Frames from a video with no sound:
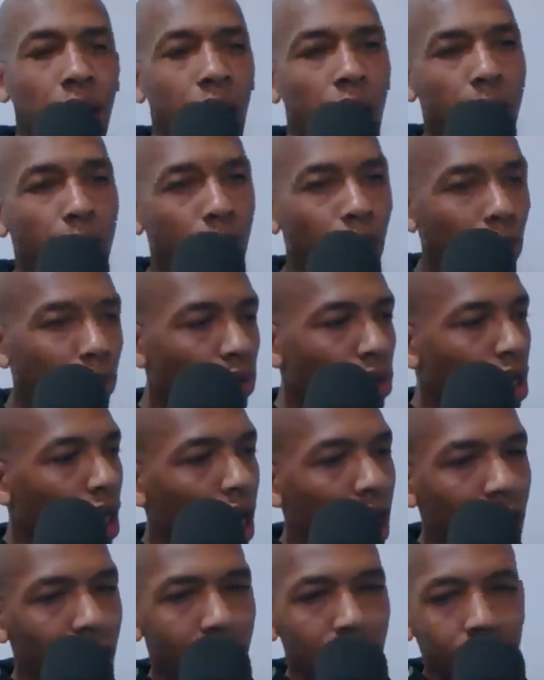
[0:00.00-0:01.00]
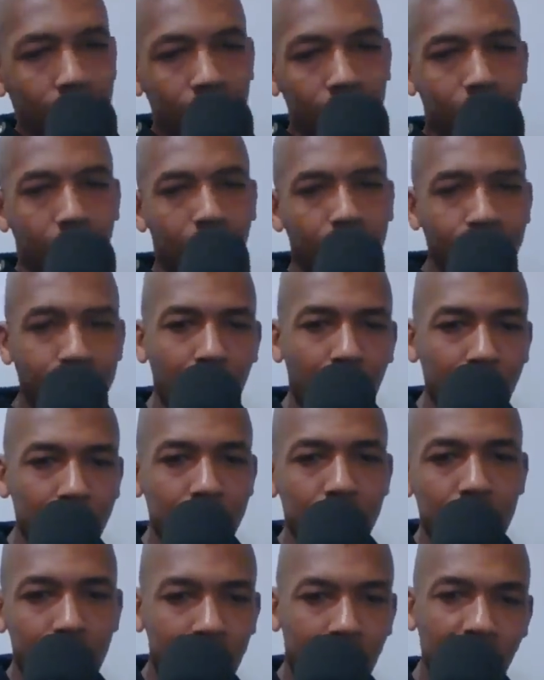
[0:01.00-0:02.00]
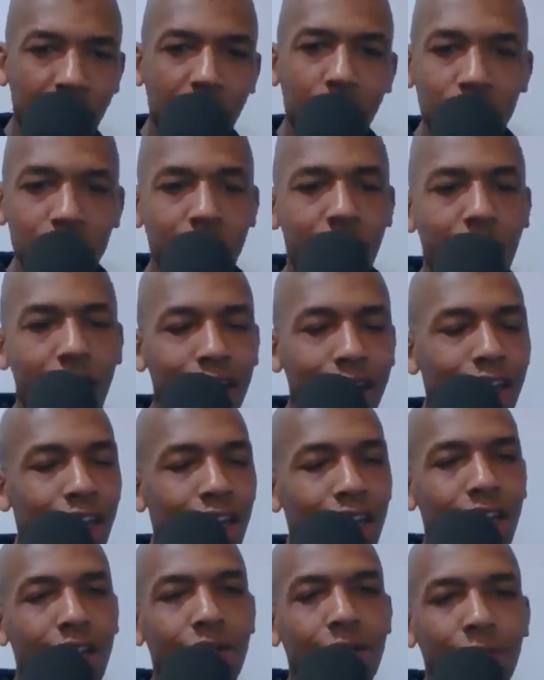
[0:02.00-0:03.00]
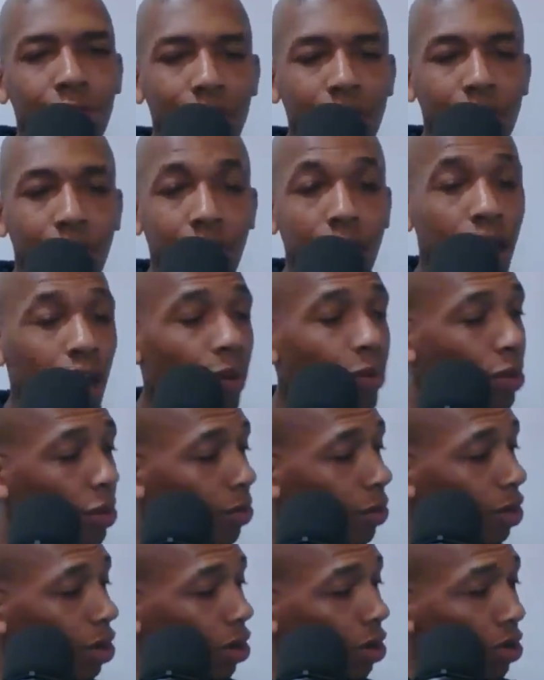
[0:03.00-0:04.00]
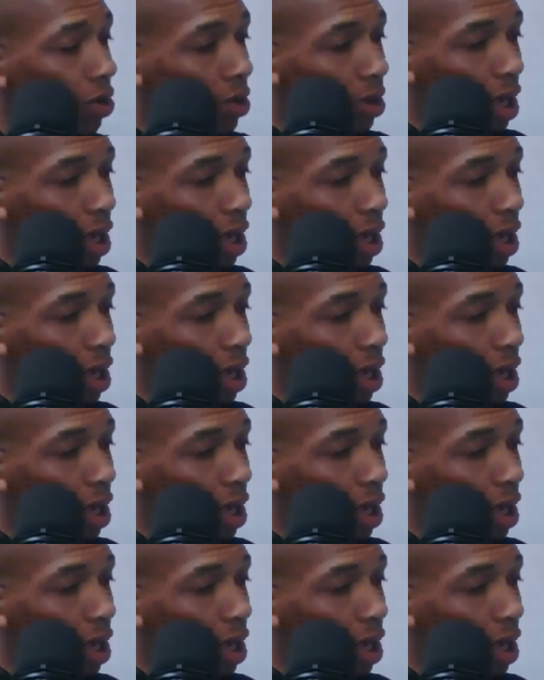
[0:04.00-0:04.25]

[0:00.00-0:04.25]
I'm okay. I'm not good. I'm okay. And let people know